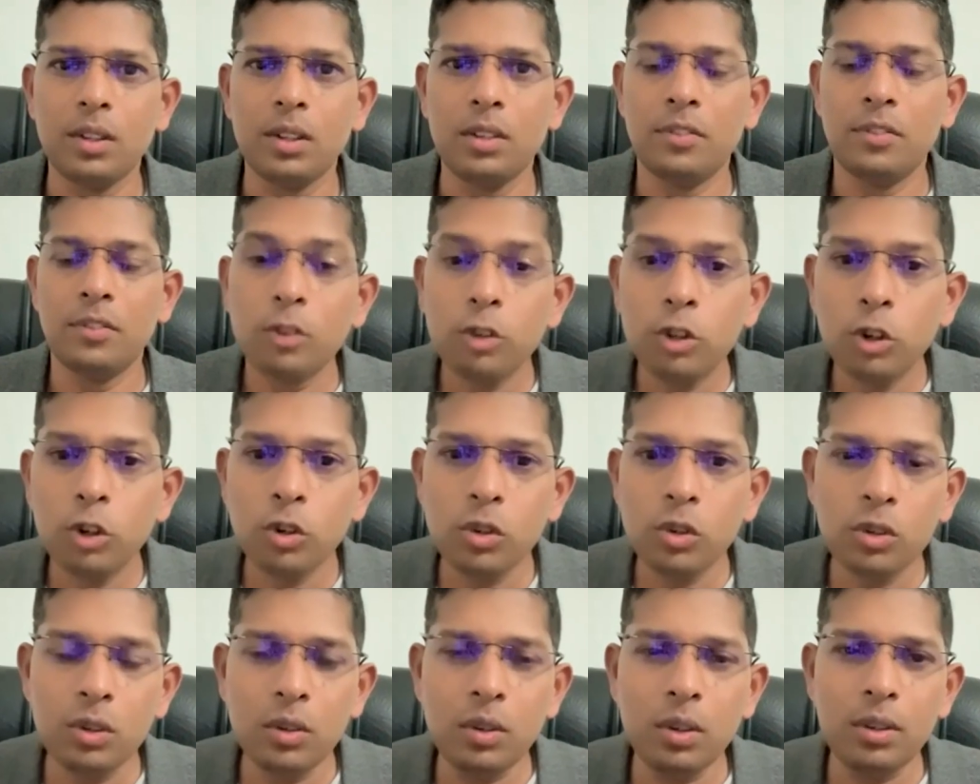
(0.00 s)
If you
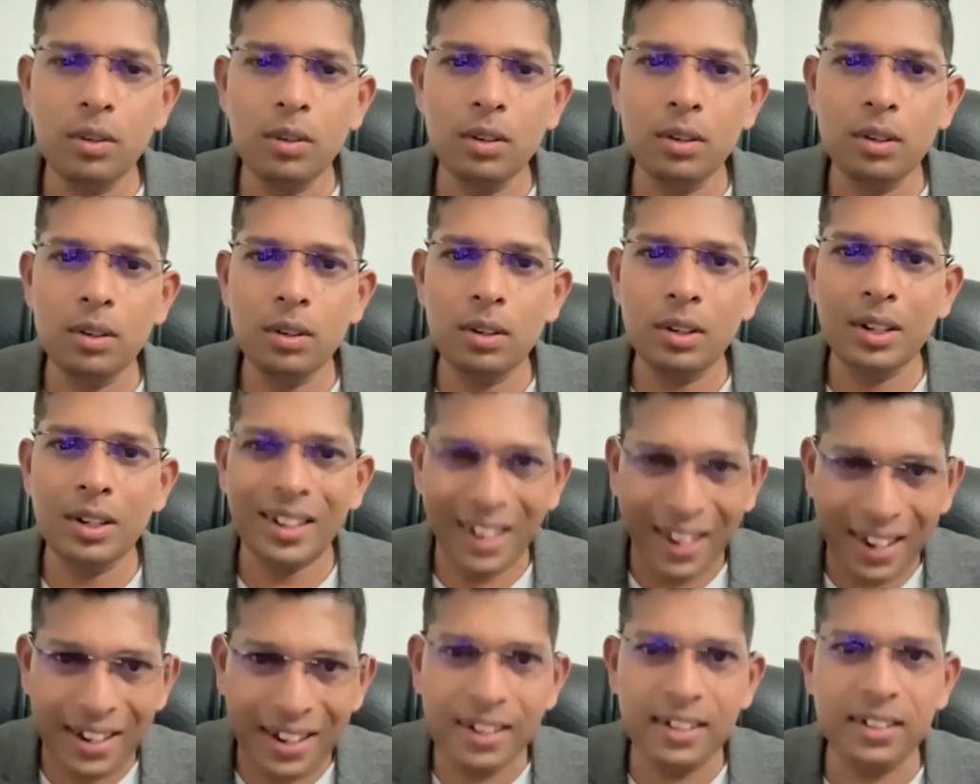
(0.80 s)
don't
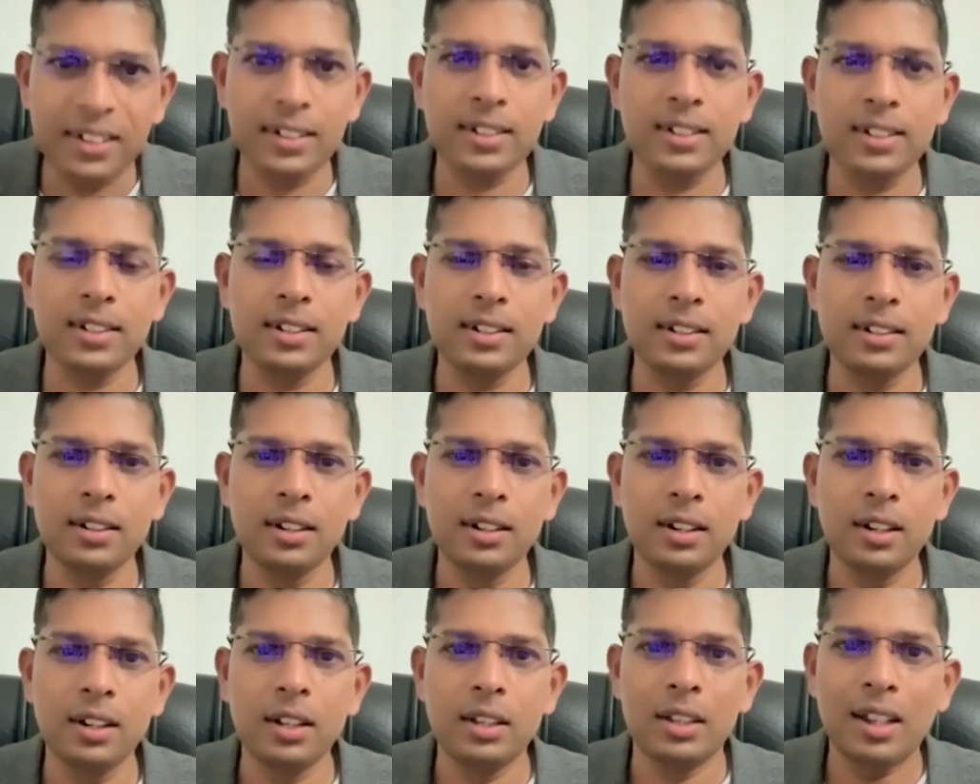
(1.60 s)
care
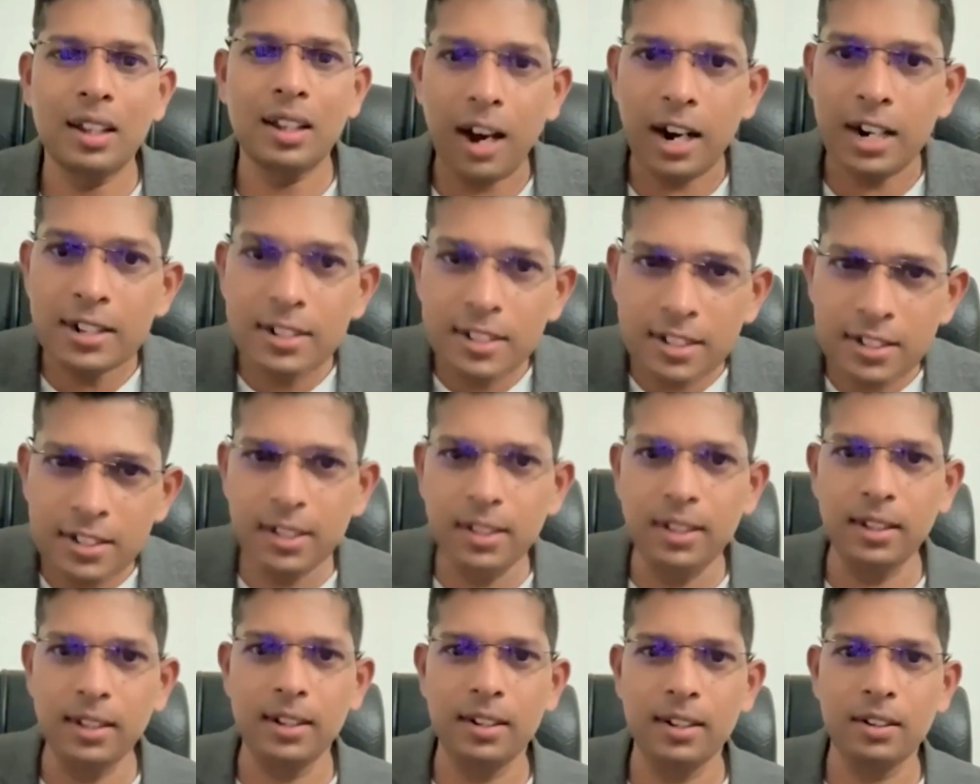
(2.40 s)
the
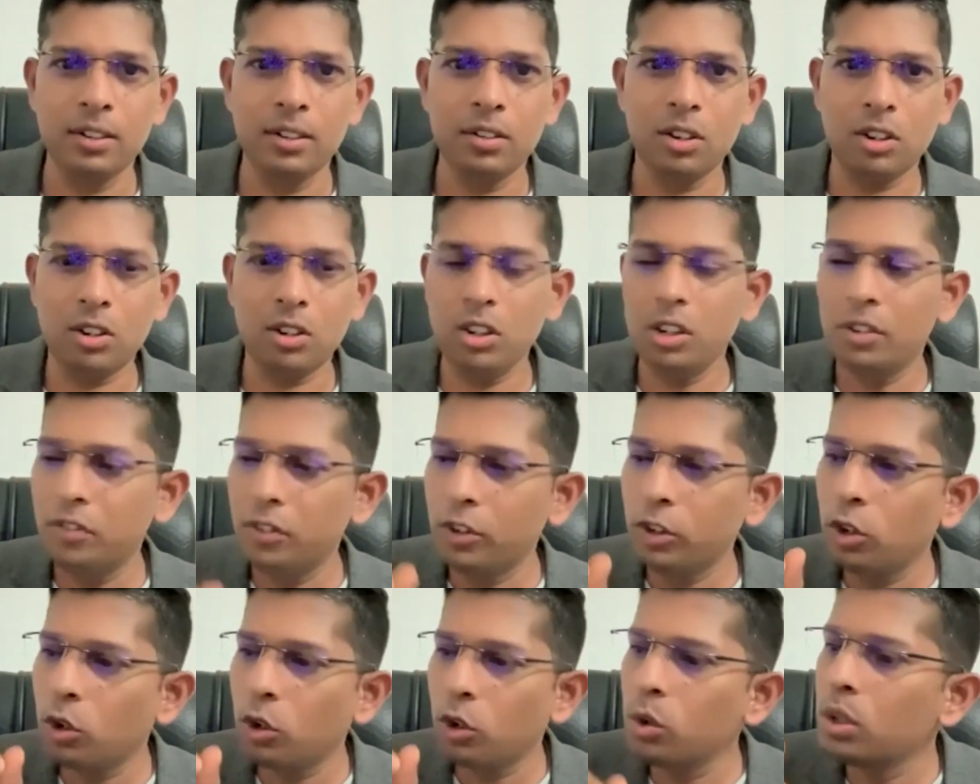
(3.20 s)
unseen, or if
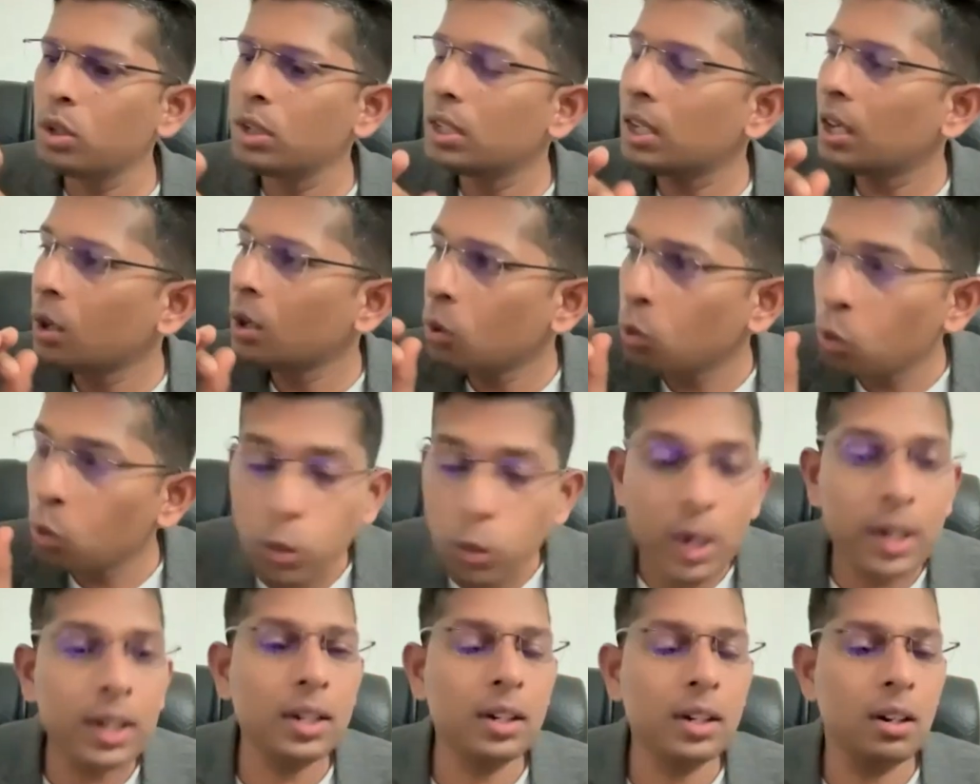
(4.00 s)
you don't
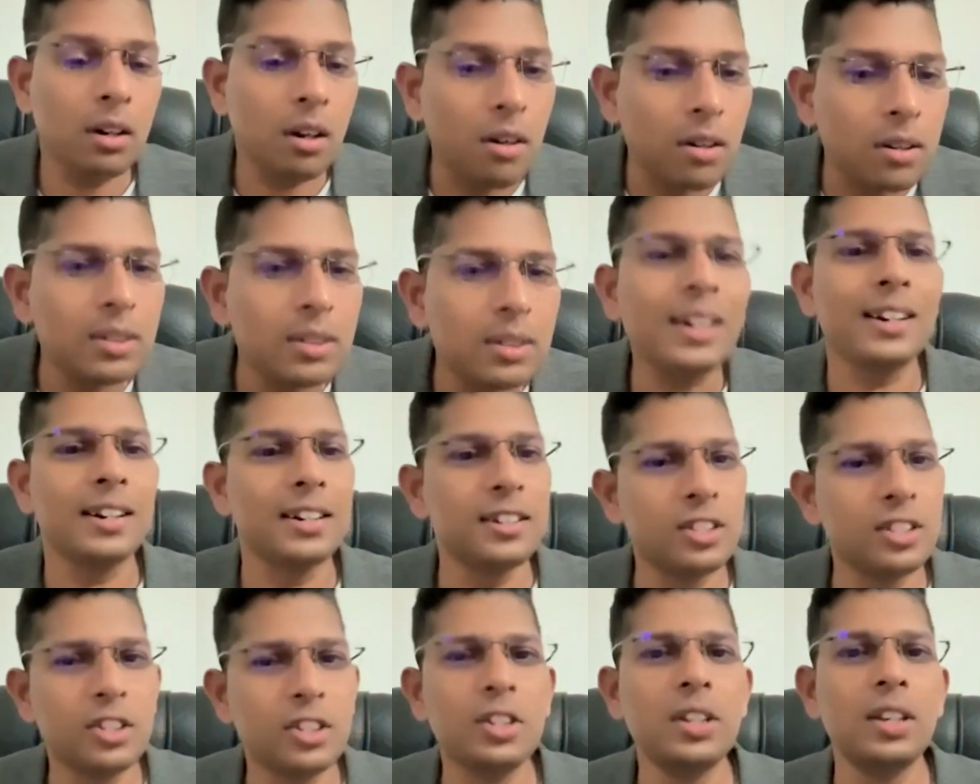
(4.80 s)
work on the
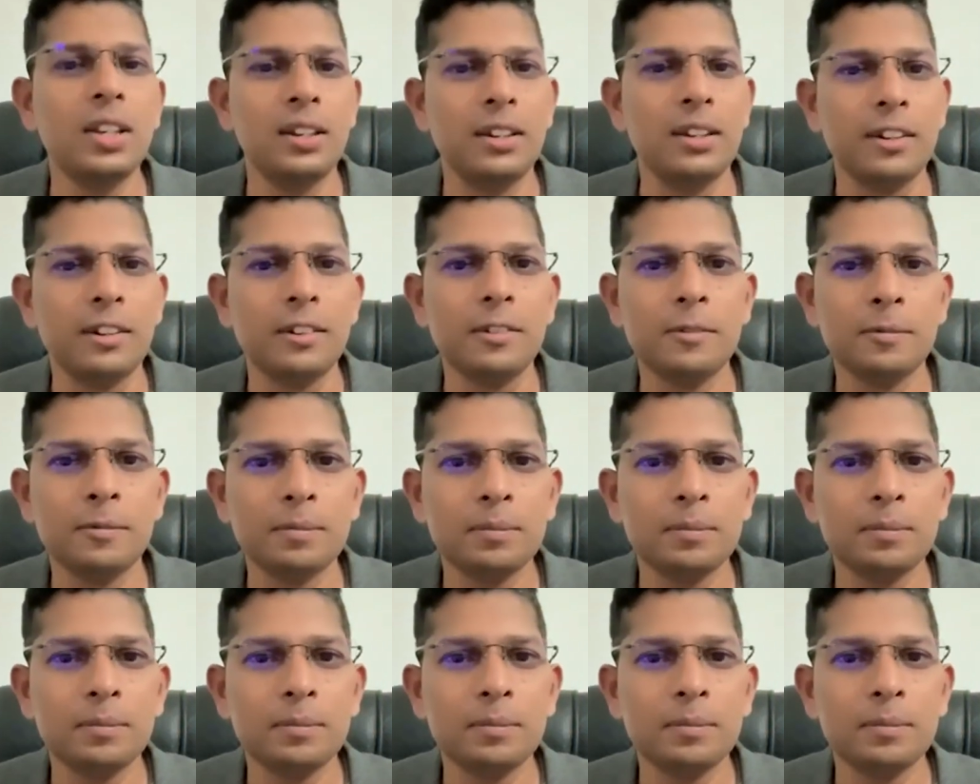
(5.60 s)
unseen,